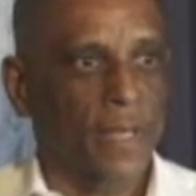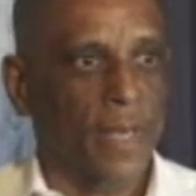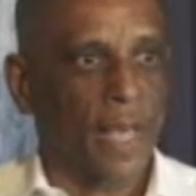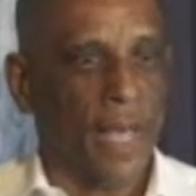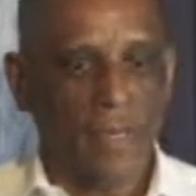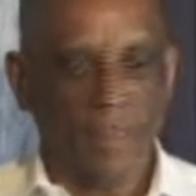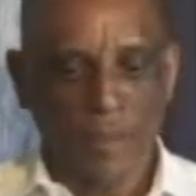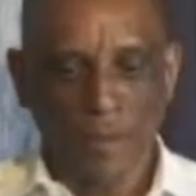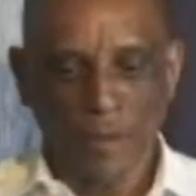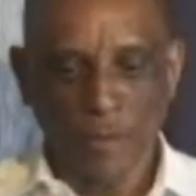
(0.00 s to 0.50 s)

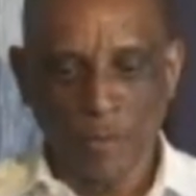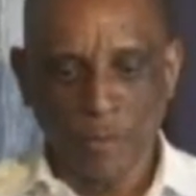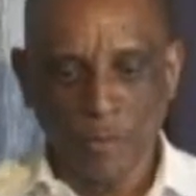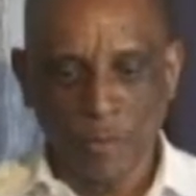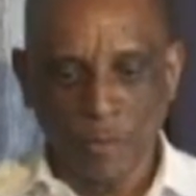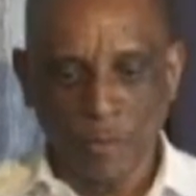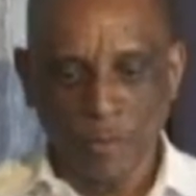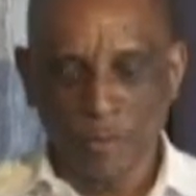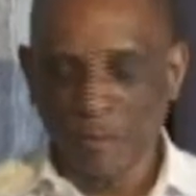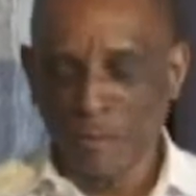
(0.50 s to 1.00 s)
And
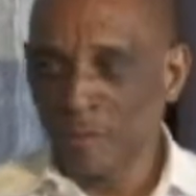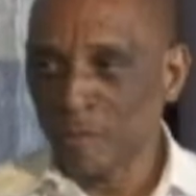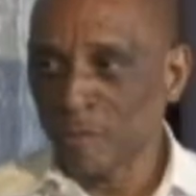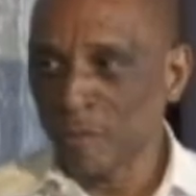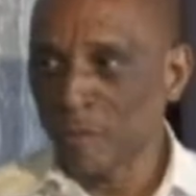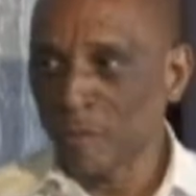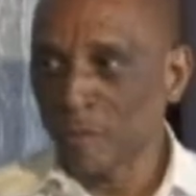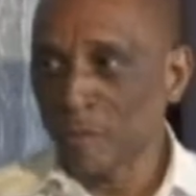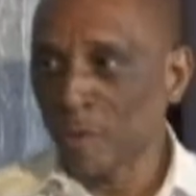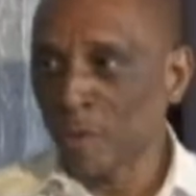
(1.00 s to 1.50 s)

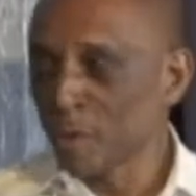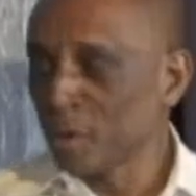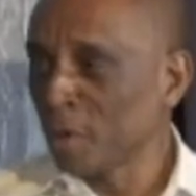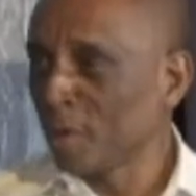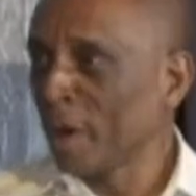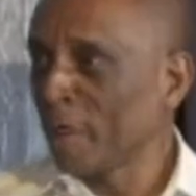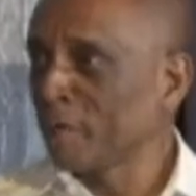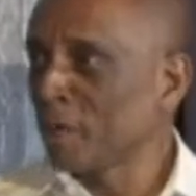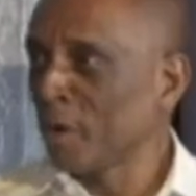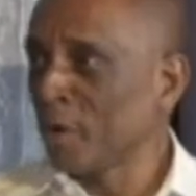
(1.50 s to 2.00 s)
oh, you,
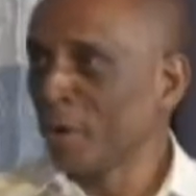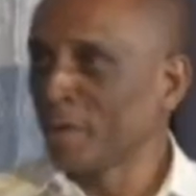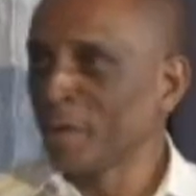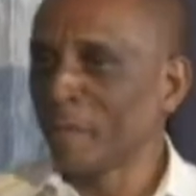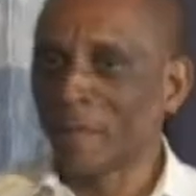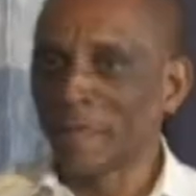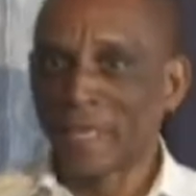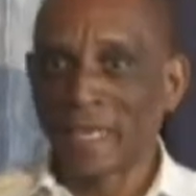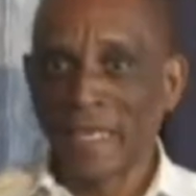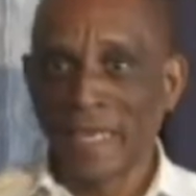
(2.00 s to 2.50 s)
you, have you heard
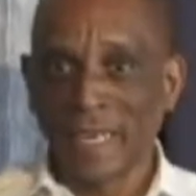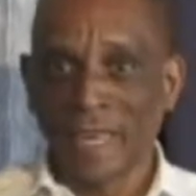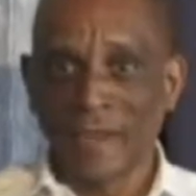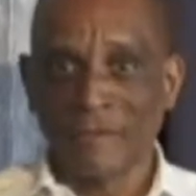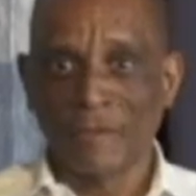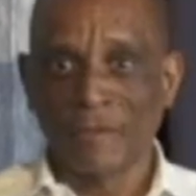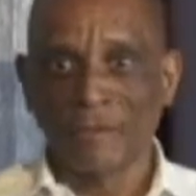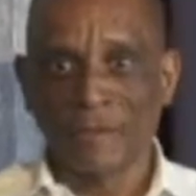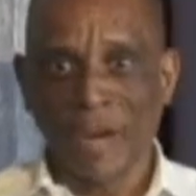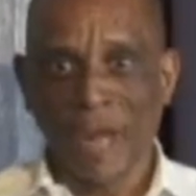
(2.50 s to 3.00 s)
about the
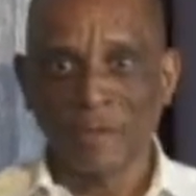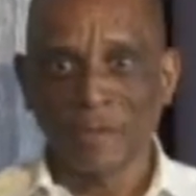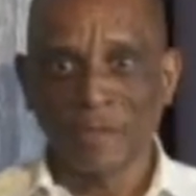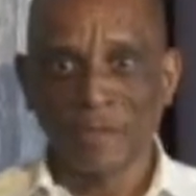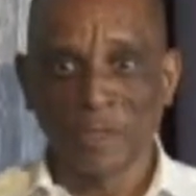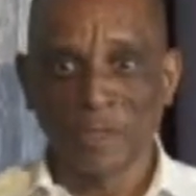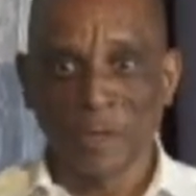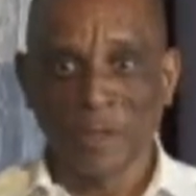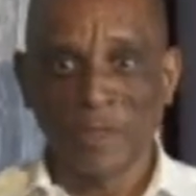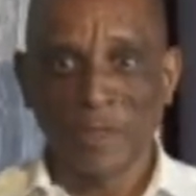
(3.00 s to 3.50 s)
11th
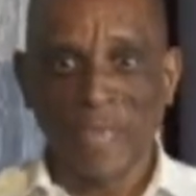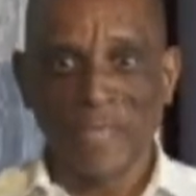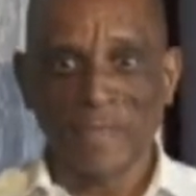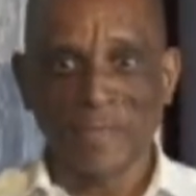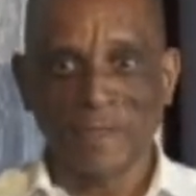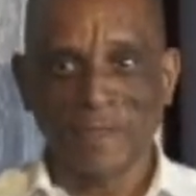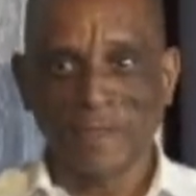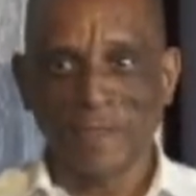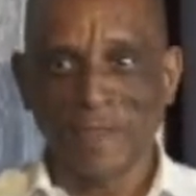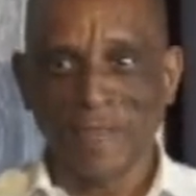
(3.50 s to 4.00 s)
round? You know
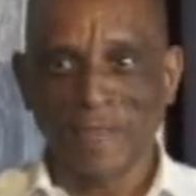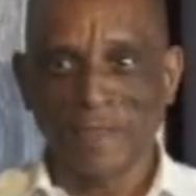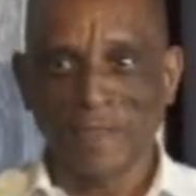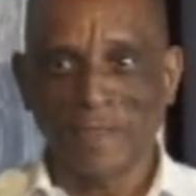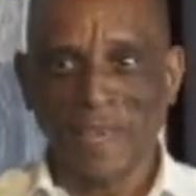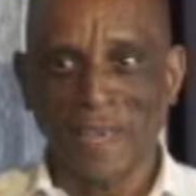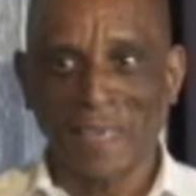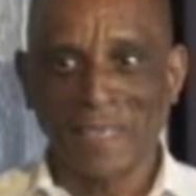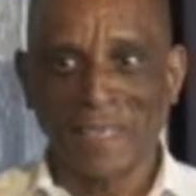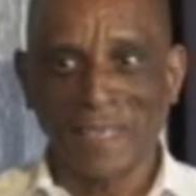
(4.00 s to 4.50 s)
that,
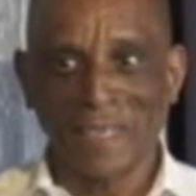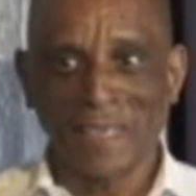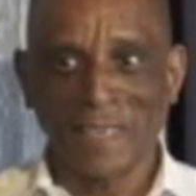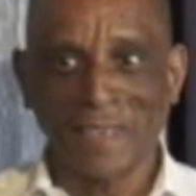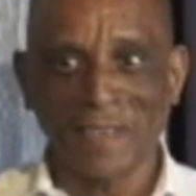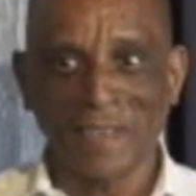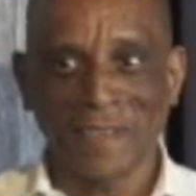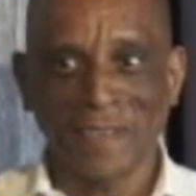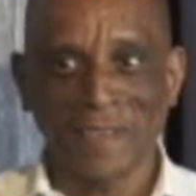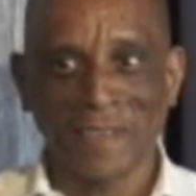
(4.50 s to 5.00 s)
that
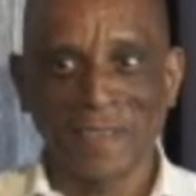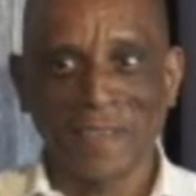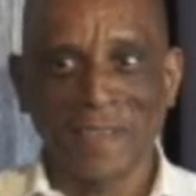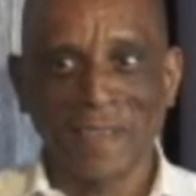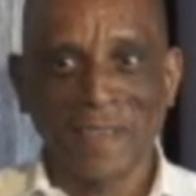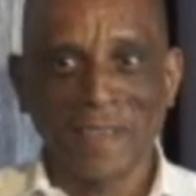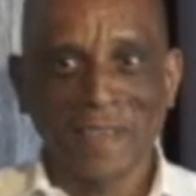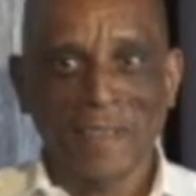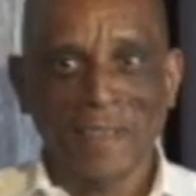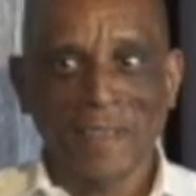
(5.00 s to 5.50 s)
idea
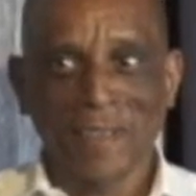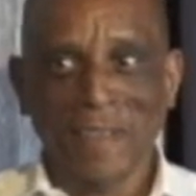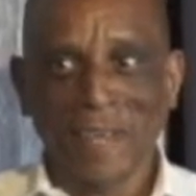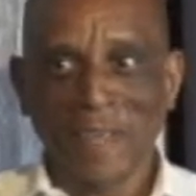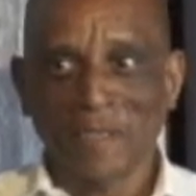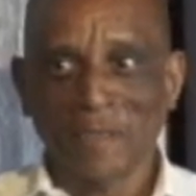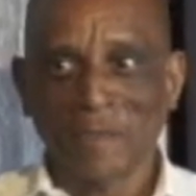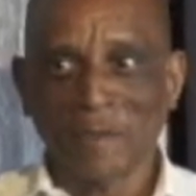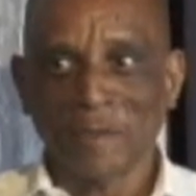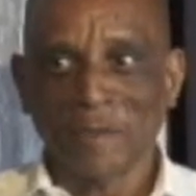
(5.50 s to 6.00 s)

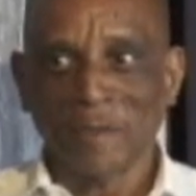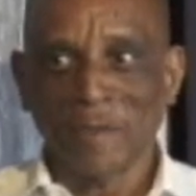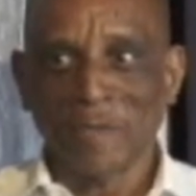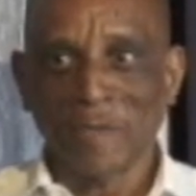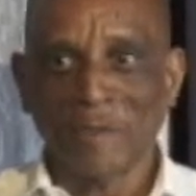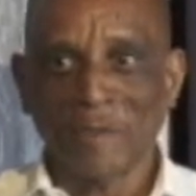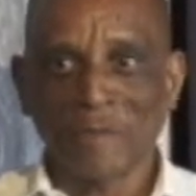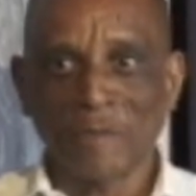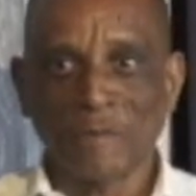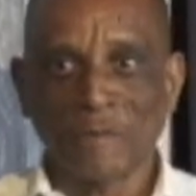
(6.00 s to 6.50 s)
that
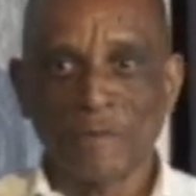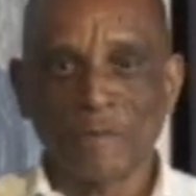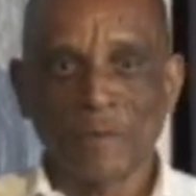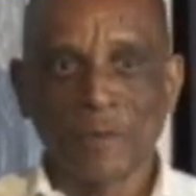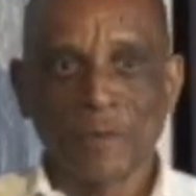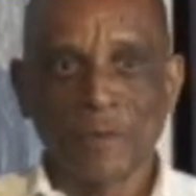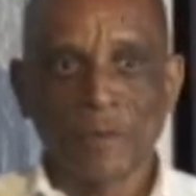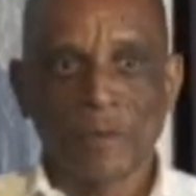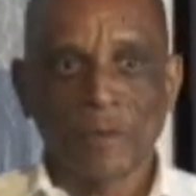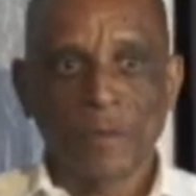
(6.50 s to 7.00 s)
if
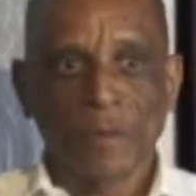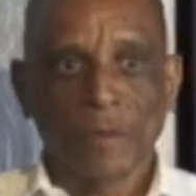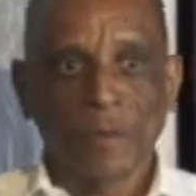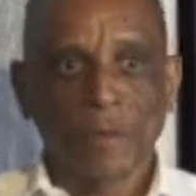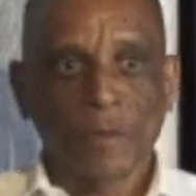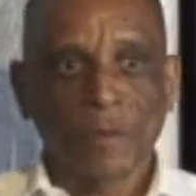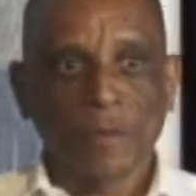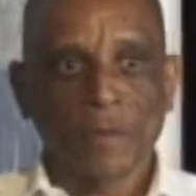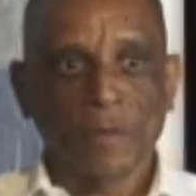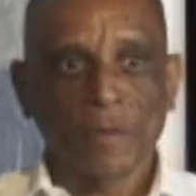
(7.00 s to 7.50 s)

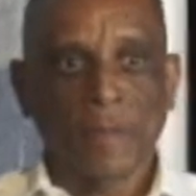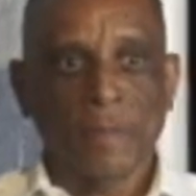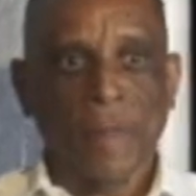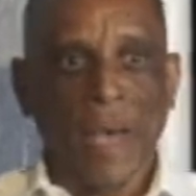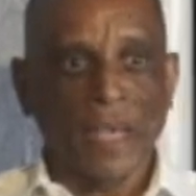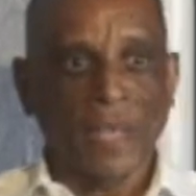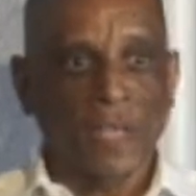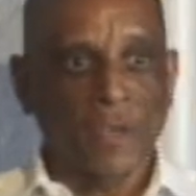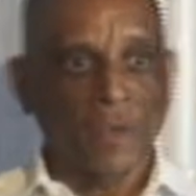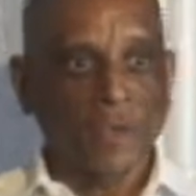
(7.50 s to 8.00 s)
the
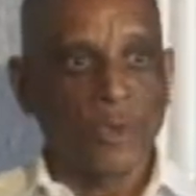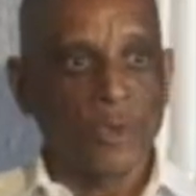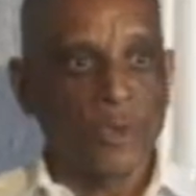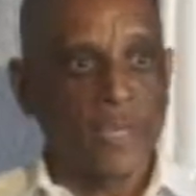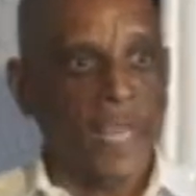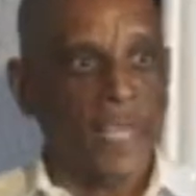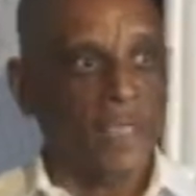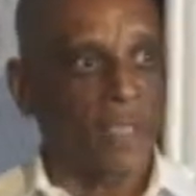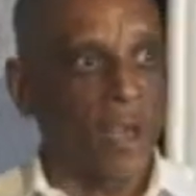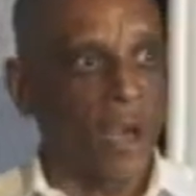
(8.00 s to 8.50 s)
bank gives you
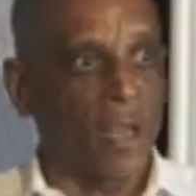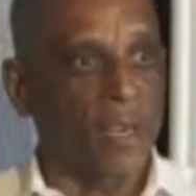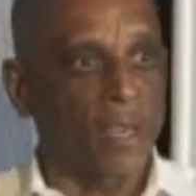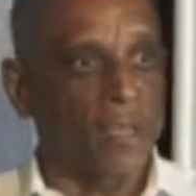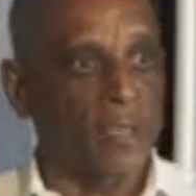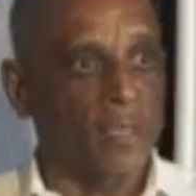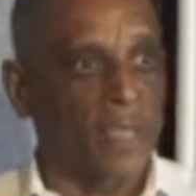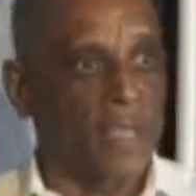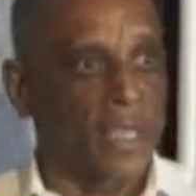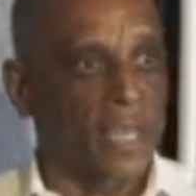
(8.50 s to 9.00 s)

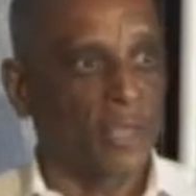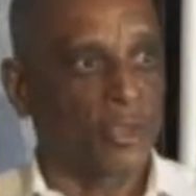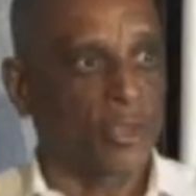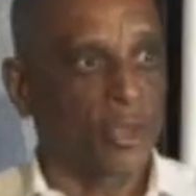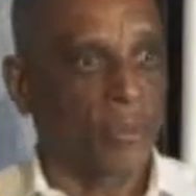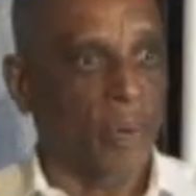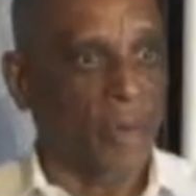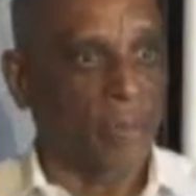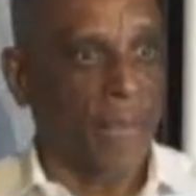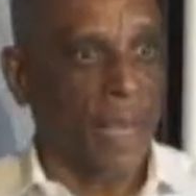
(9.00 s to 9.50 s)
$10, they tell you
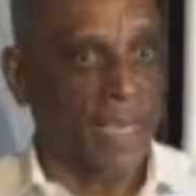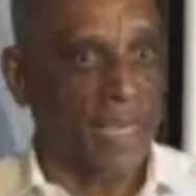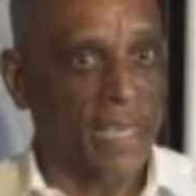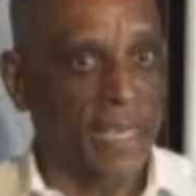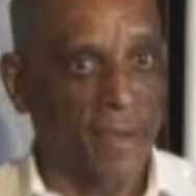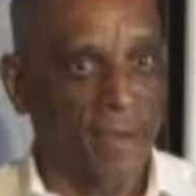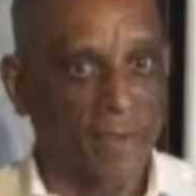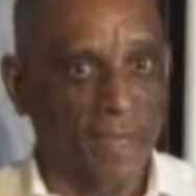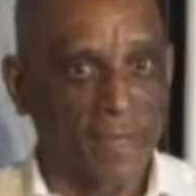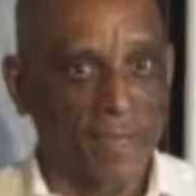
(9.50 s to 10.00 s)
to bring back
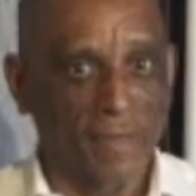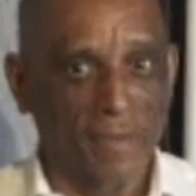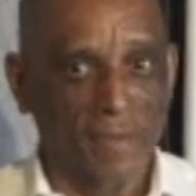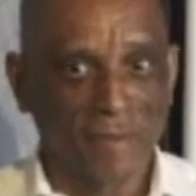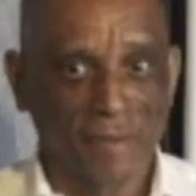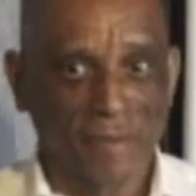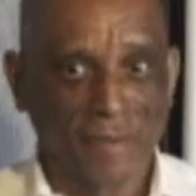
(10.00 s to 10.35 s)
11. Hmm.